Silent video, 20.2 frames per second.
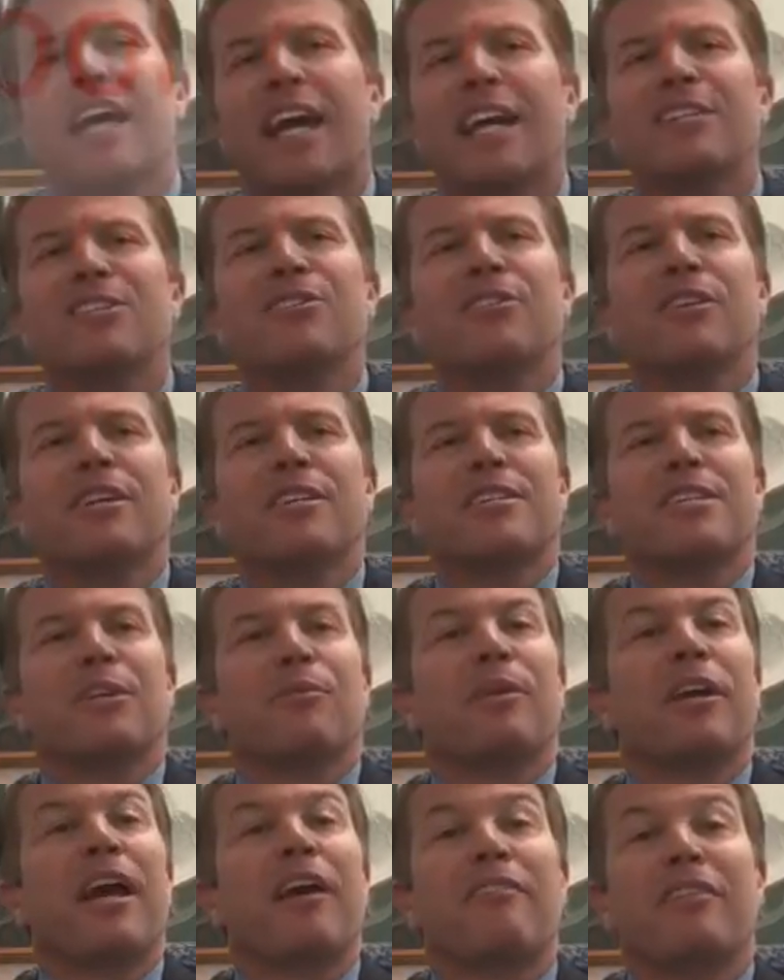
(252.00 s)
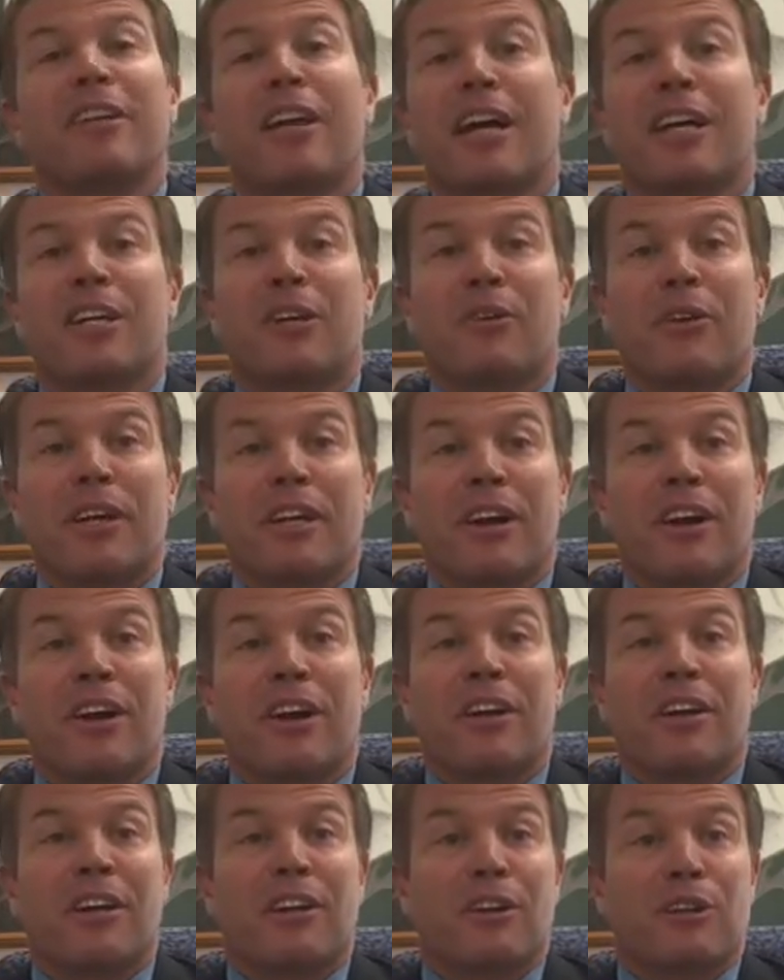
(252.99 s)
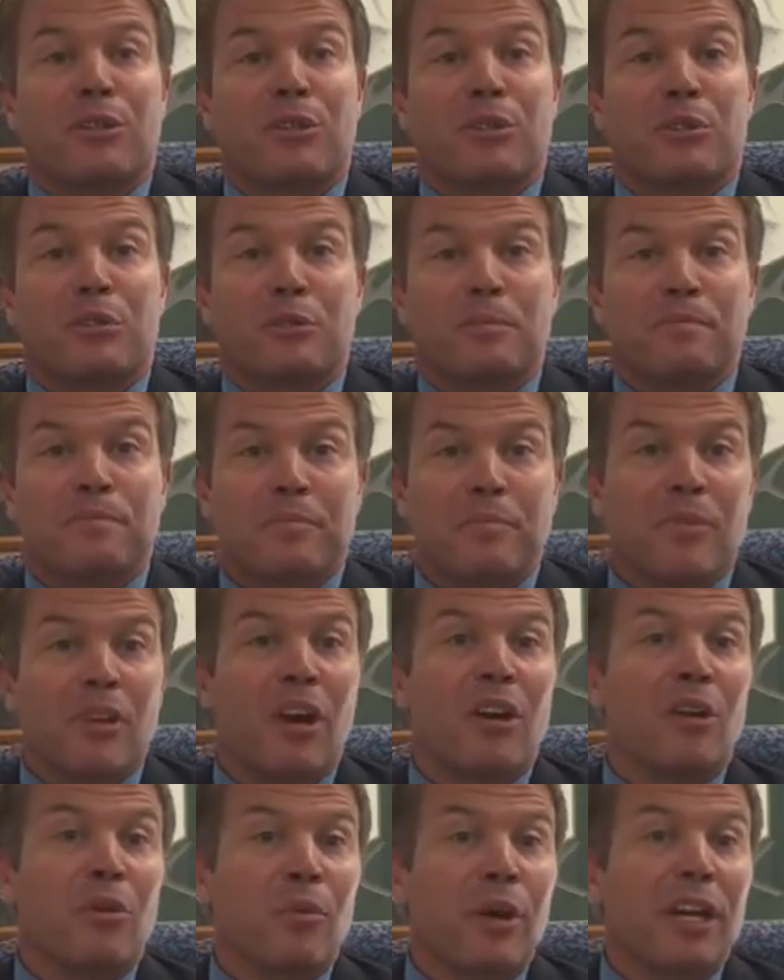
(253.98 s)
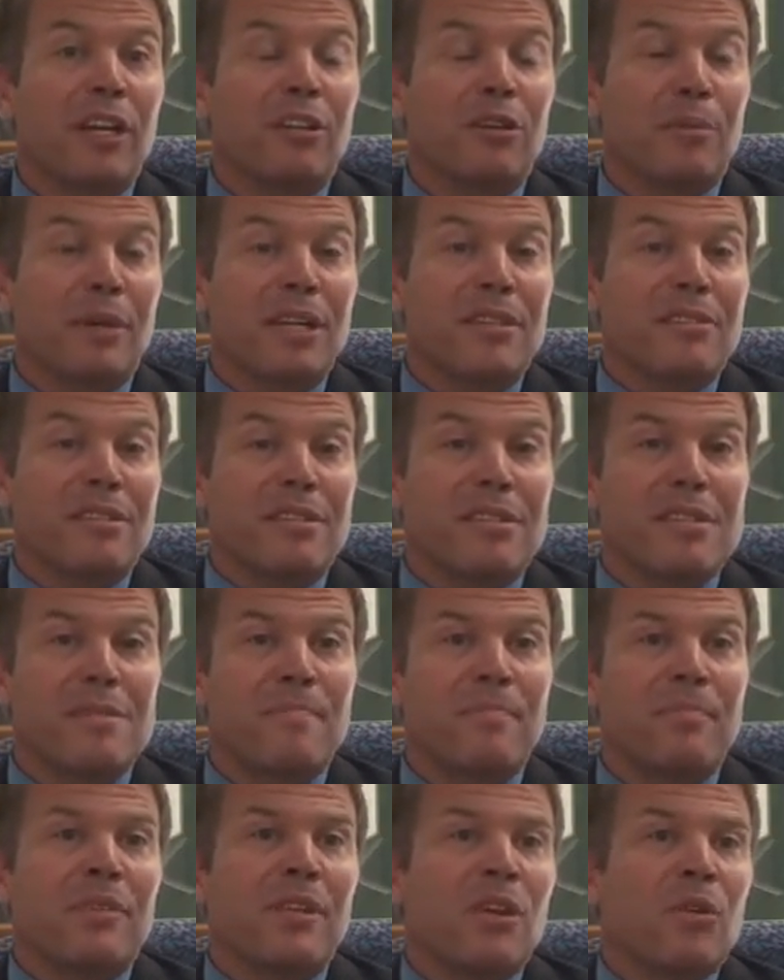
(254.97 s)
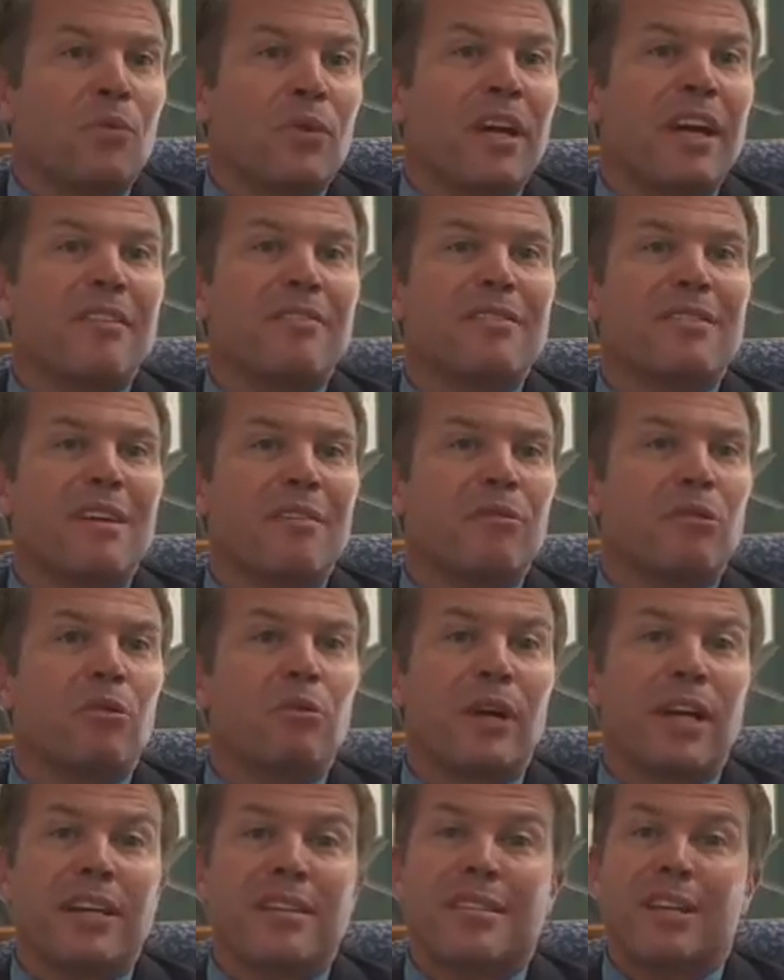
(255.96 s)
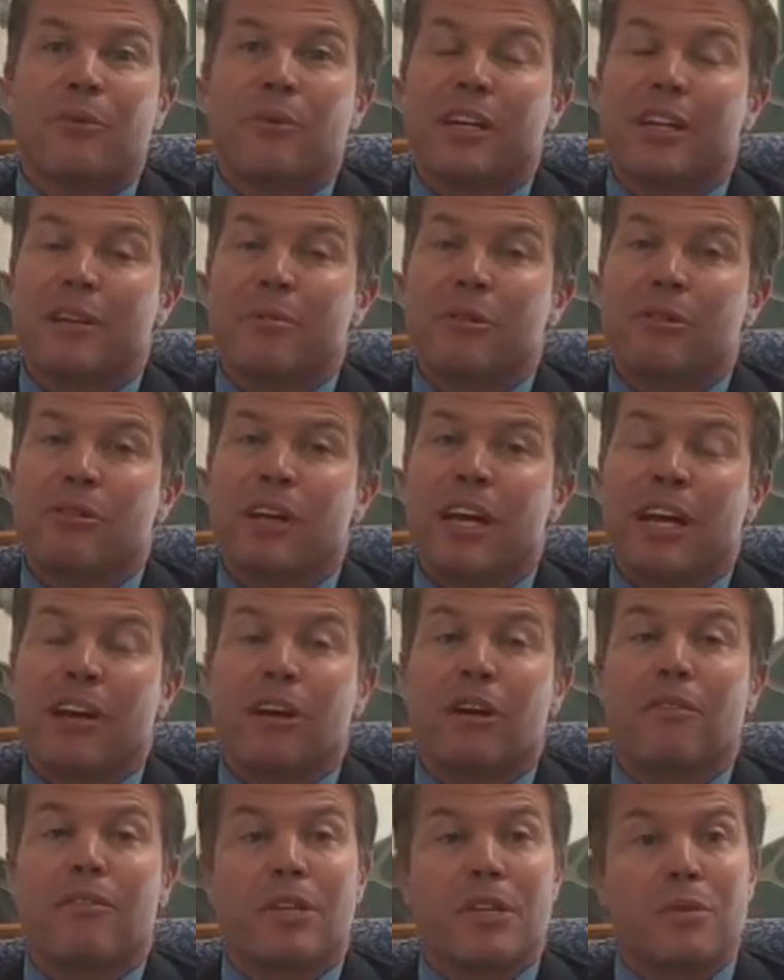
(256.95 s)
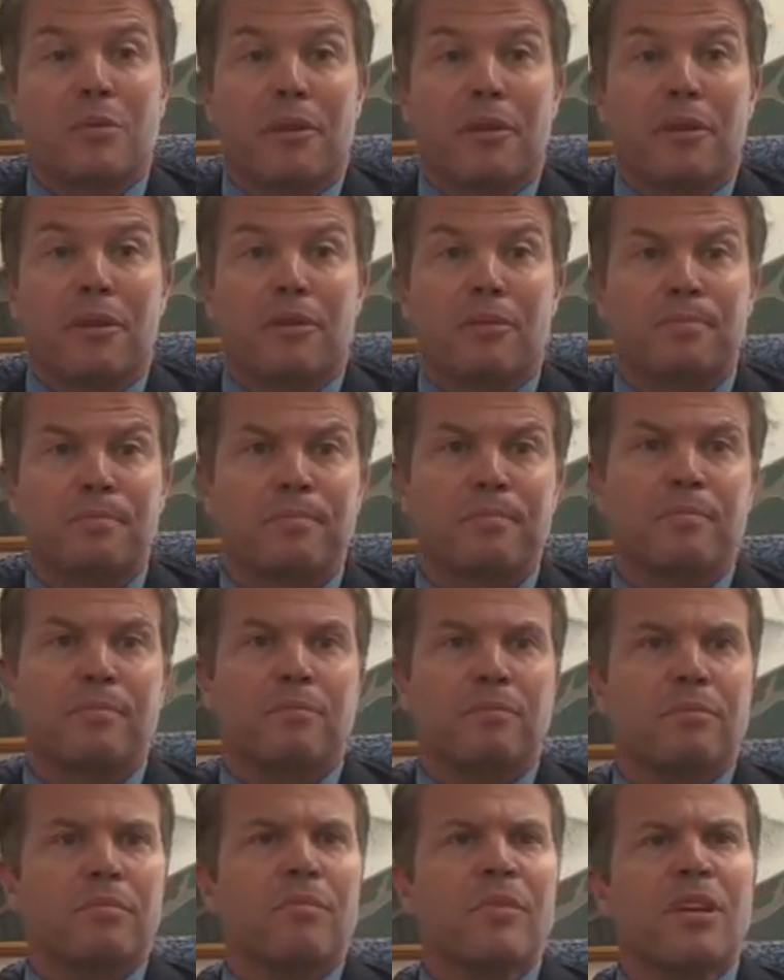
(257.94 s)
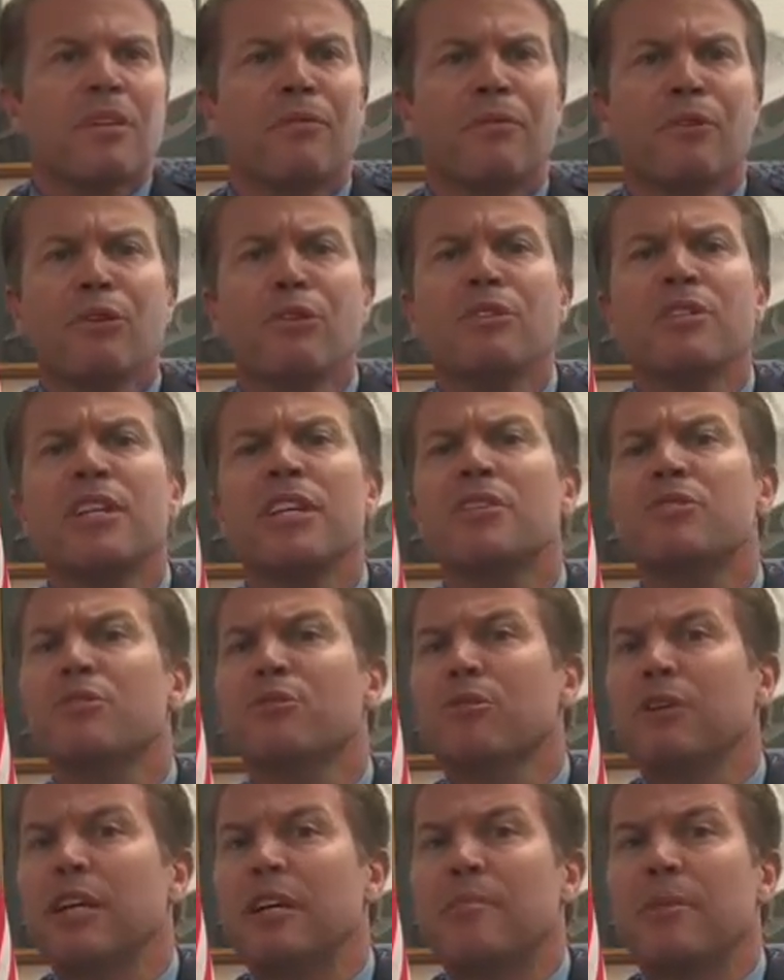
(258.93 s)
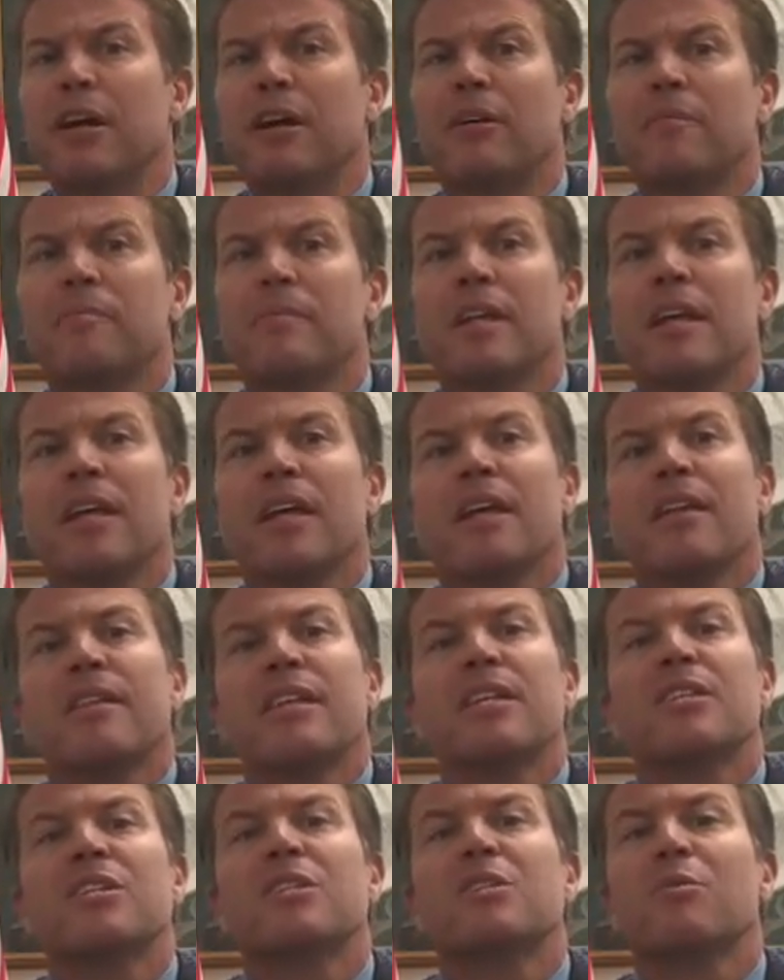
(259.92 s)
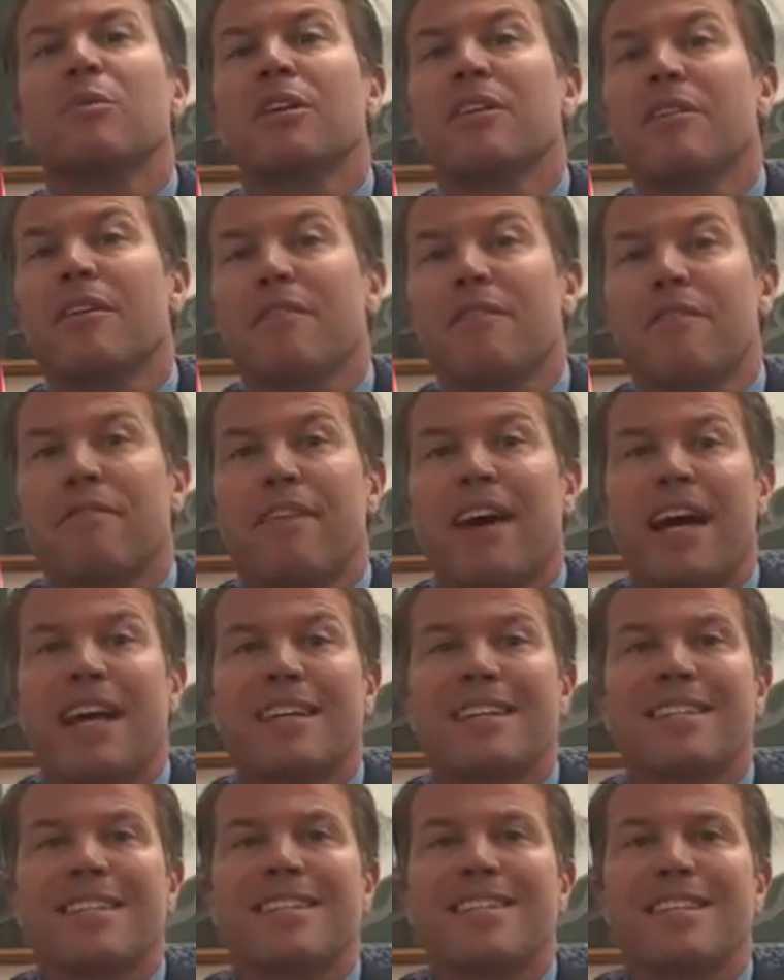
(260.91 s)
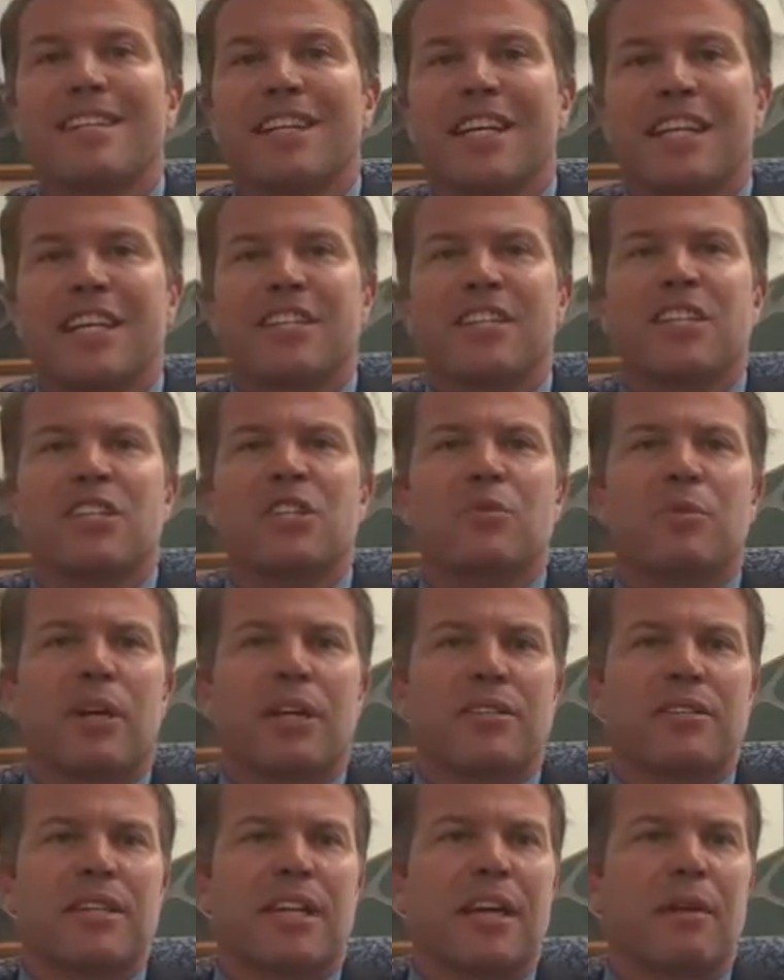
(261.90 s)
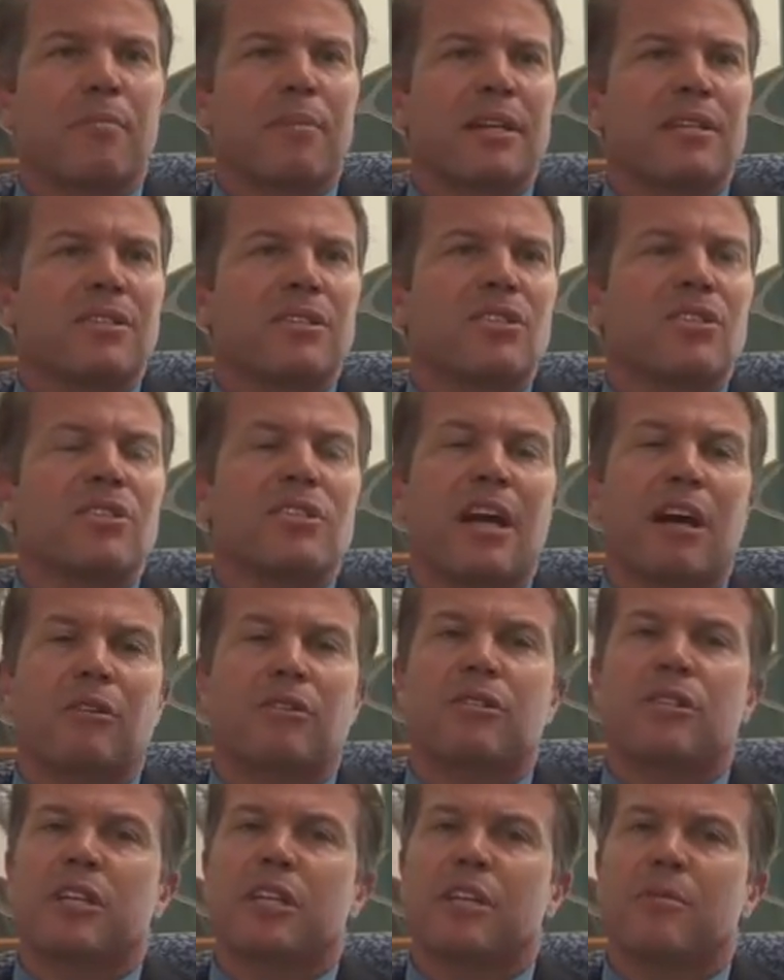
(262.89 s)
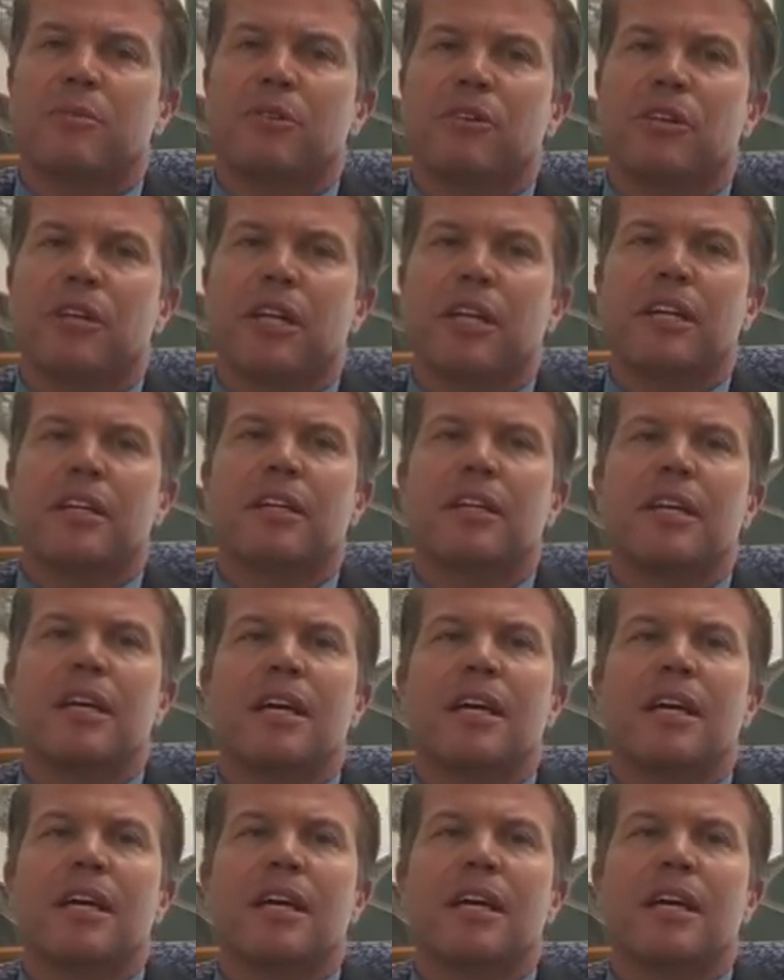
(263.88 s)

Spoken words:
As you can see, we have a lot going on at our school on a regular basis. We have several ways that we communicate all of this with you. First is through email. This is one of the fastest and easiest ways to get messages out to the community.